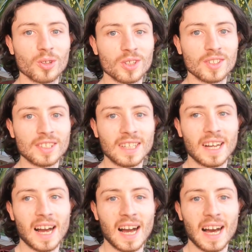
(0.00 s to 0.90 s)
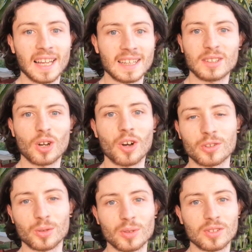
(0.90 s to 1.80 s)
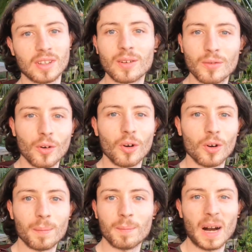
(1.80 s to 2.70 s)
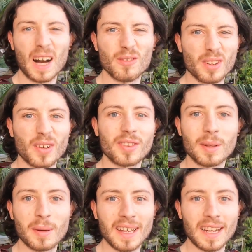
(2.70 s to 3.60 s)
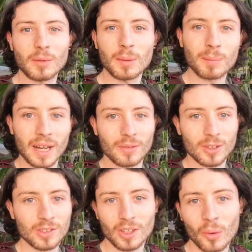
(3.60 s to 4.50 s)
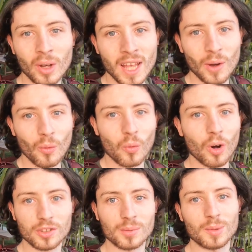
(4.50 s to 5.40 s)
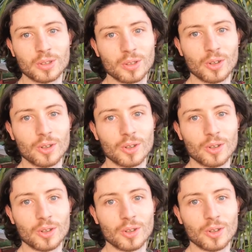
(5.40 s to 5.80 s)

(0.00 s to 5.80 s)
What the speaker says: good, and the hostel was like £4.50 per night with breakfast, so wasn't much at